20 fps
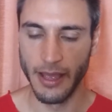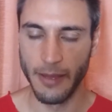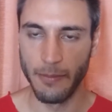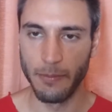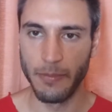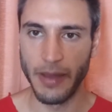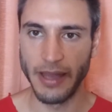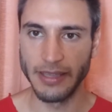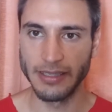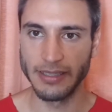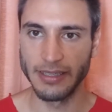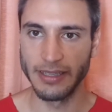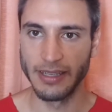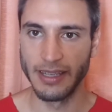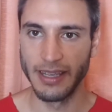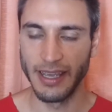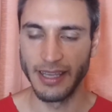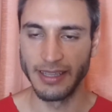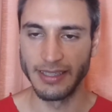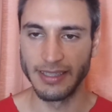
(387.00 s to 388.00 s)
But
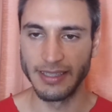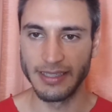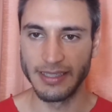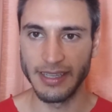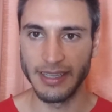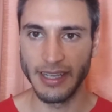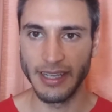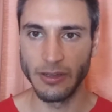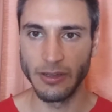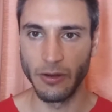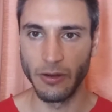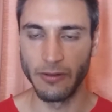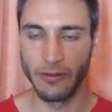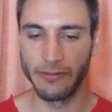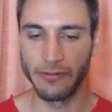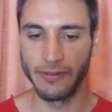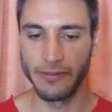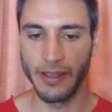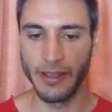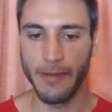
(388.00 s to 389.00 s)
instead
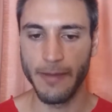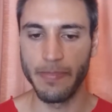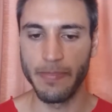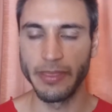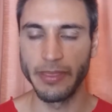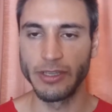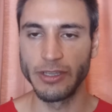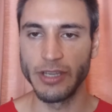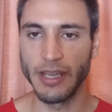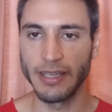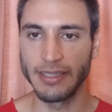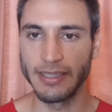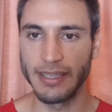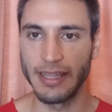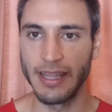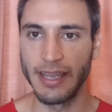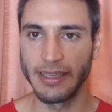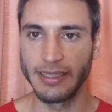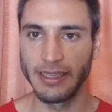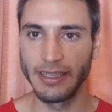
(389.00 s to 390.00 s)
of just
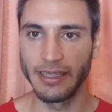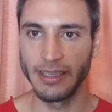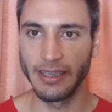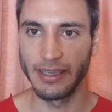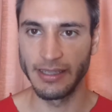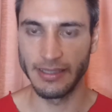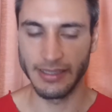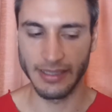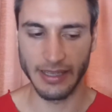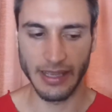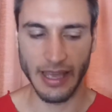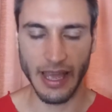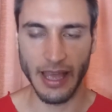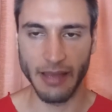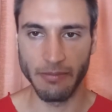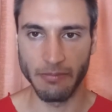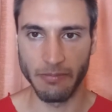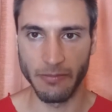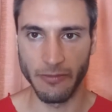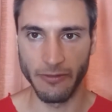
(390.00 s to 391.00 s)
letting it
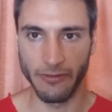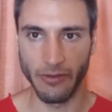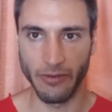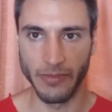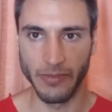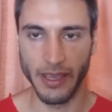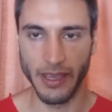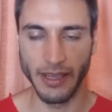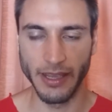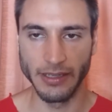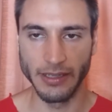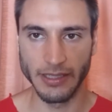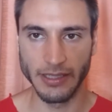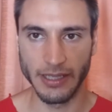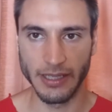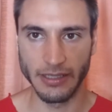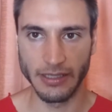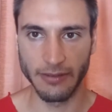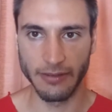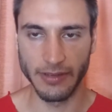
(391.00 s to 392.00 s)
come from the
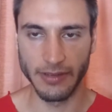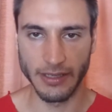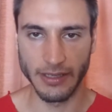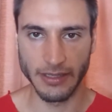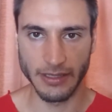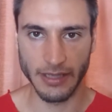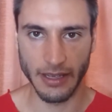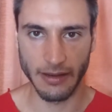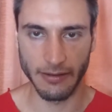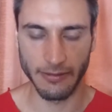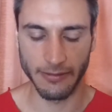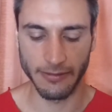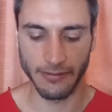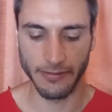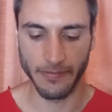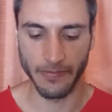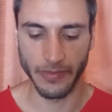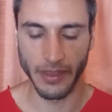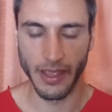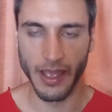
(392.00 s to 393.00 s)
innocence of the self,
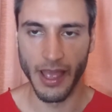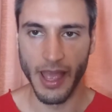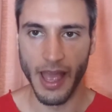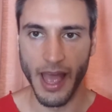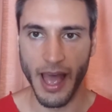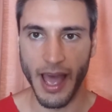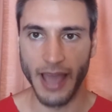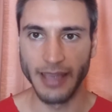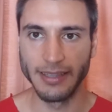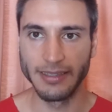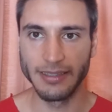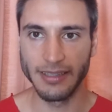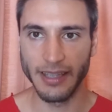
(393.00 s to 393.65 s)
I